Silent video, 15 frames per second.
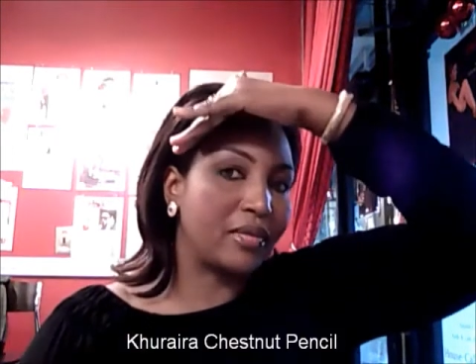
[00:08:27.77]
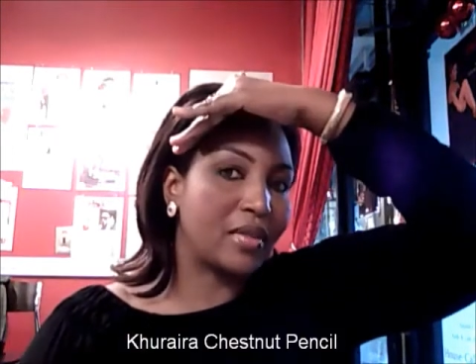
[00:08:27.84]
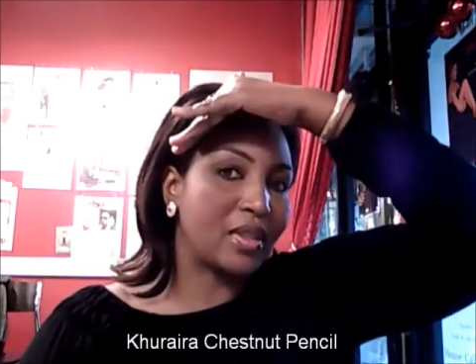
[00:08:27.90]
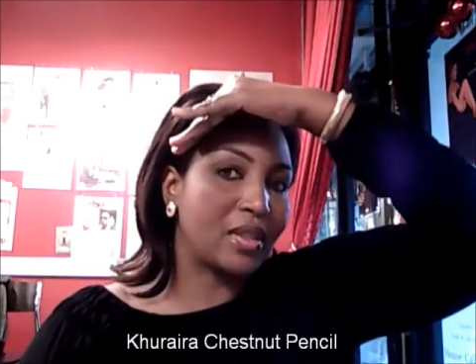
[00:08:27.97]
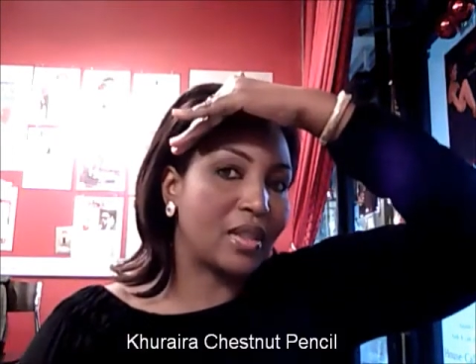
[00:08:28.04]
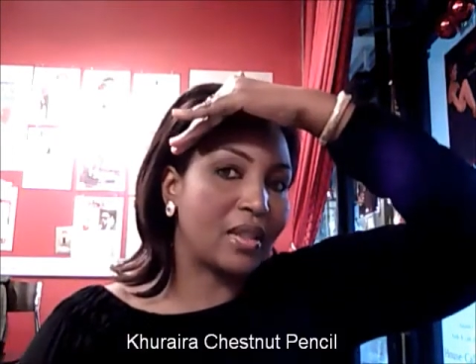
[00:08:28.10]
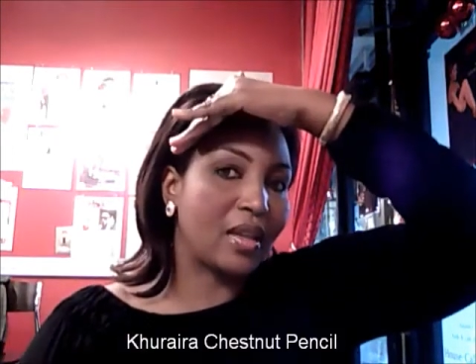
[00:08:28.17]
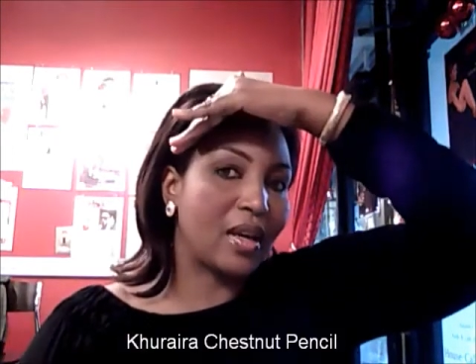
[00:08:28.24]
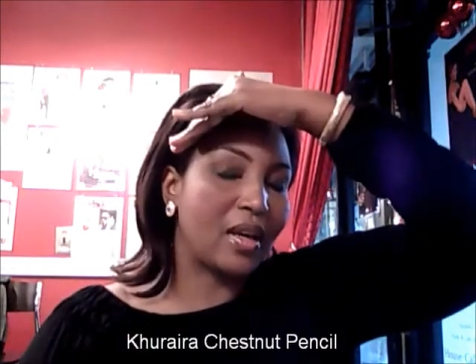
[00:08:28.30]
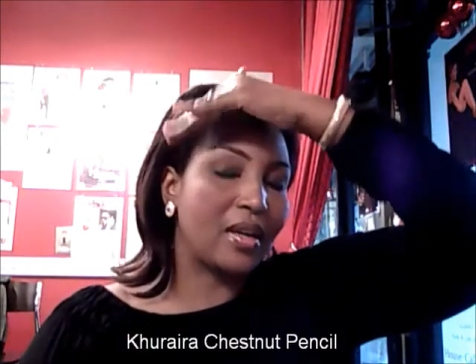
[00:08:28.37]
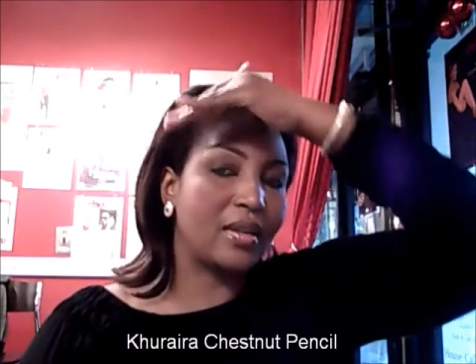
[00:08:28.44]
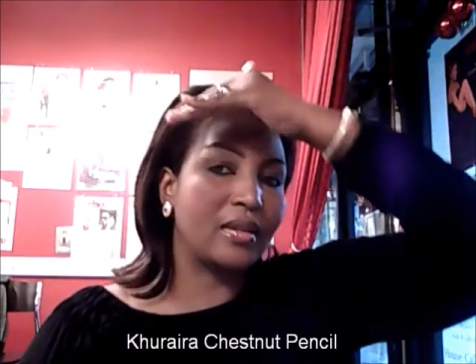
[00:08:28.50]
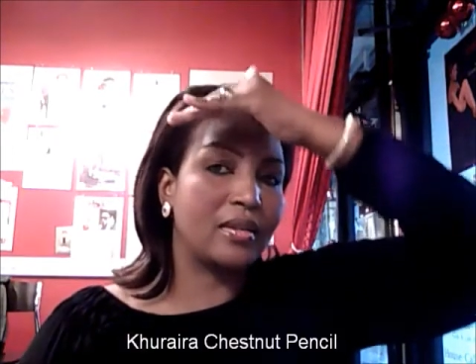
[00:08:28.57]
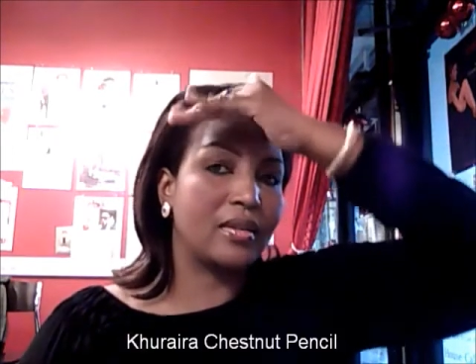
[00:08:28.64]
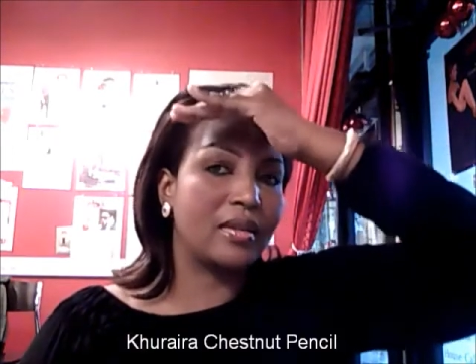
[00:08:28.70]
See
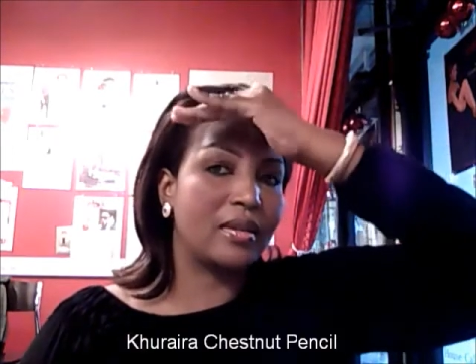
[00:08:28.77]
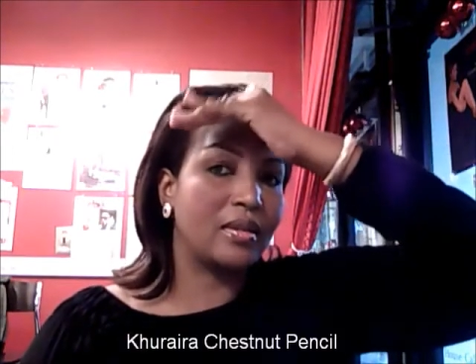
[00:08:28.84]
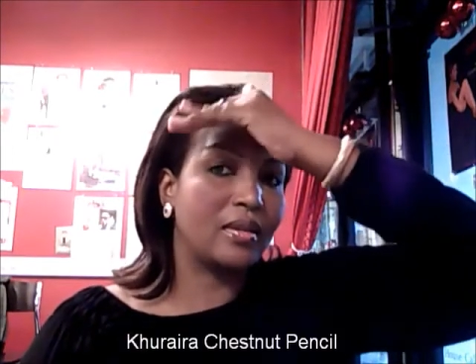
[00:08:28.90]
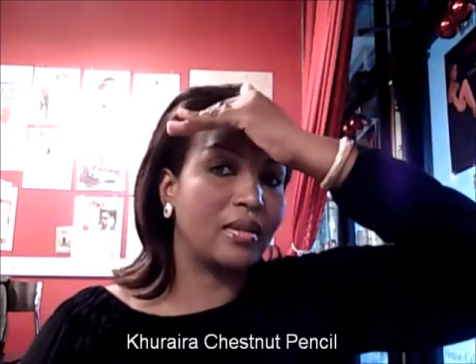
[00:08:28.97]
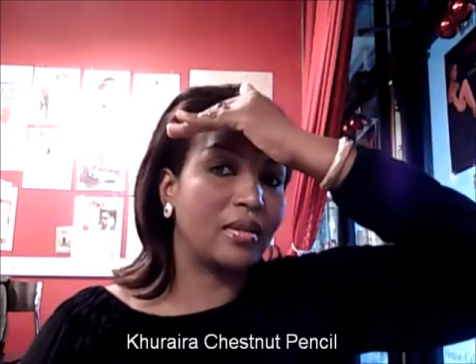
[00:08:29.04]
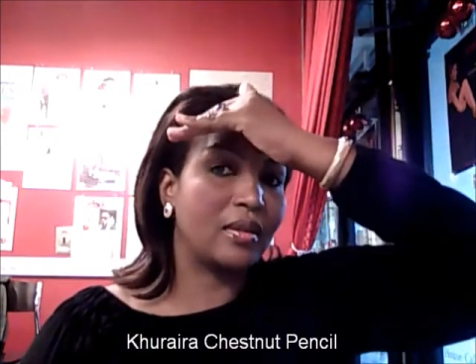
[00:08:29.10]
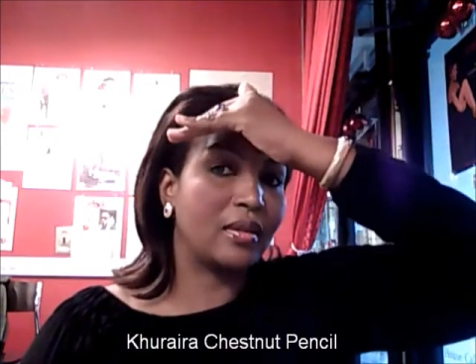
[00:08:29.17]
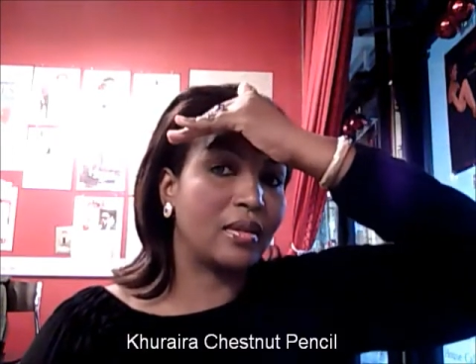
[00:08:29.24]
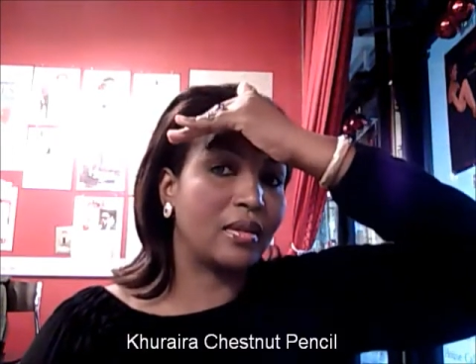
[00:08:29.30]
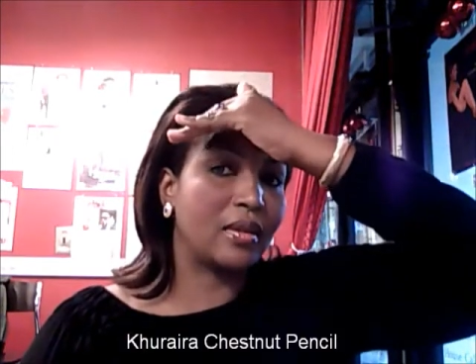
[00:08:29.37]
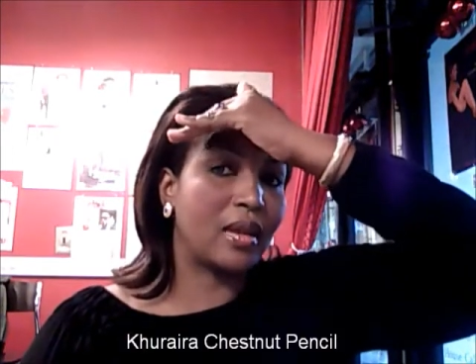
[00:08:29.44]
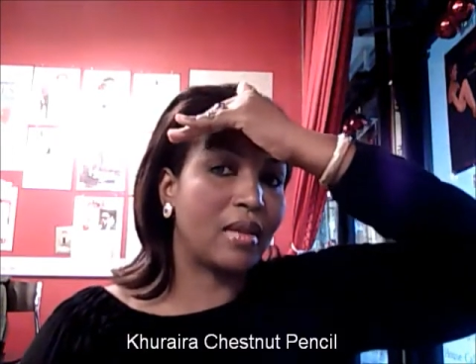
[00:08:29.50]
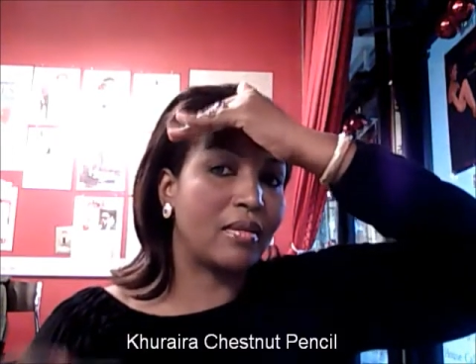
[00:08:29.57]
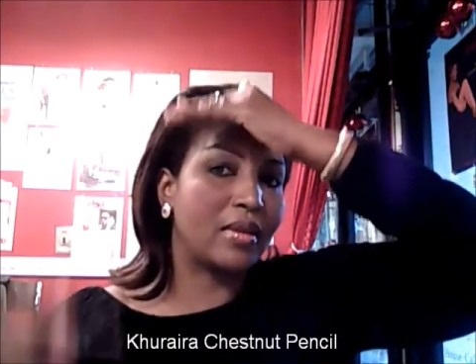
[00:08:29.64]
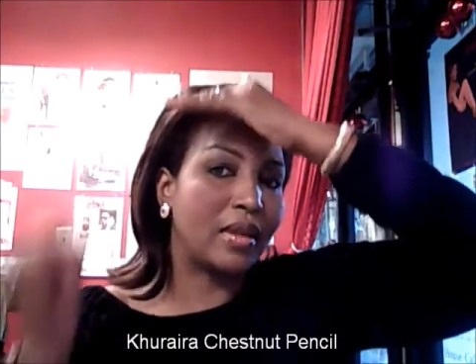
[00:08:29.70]
that? Go
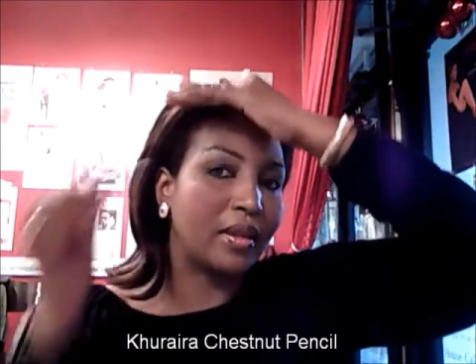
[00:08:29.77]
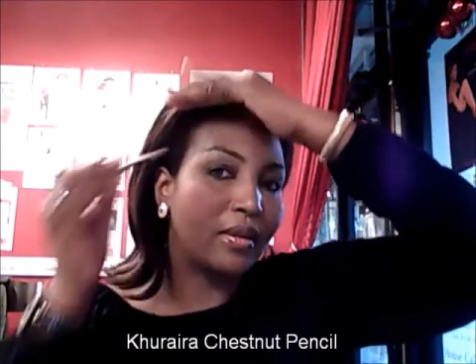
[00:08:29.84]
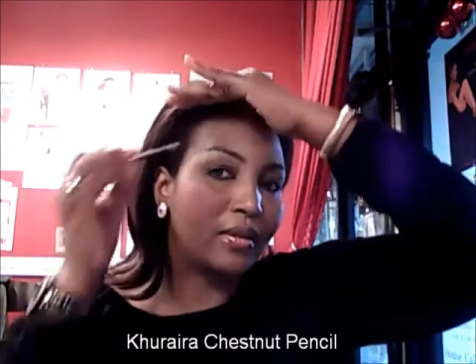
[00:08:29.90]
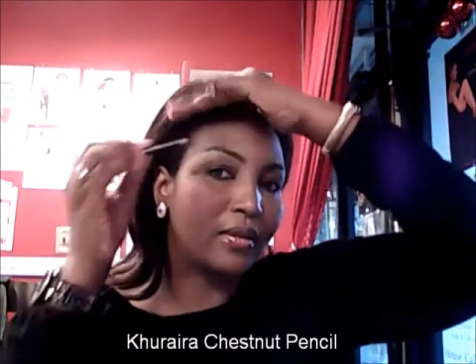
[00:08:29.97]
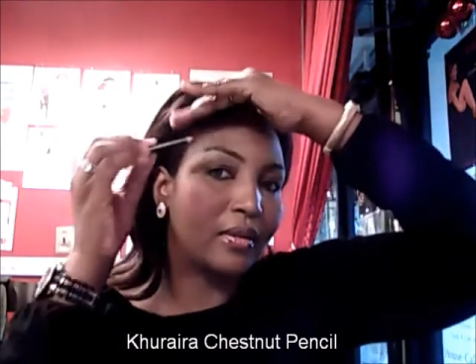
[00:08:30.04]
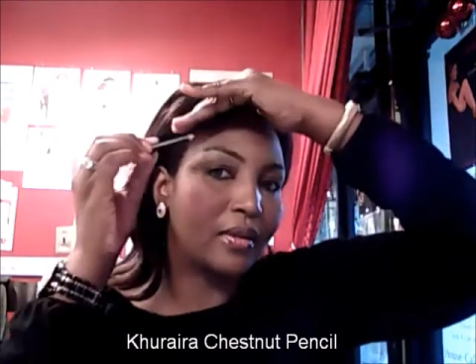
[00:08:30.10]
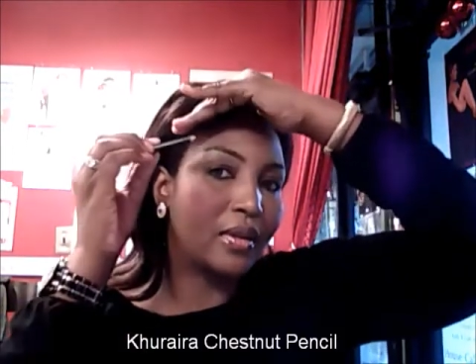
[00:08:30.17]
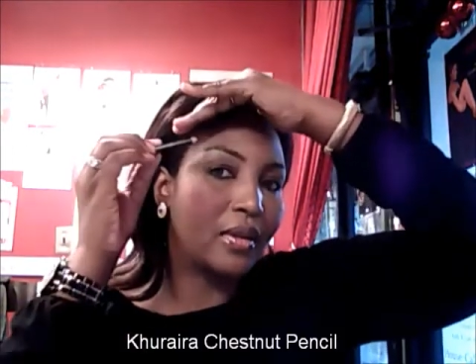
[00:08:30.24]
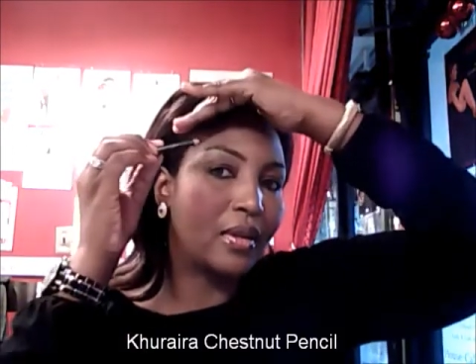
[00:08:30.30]
that way.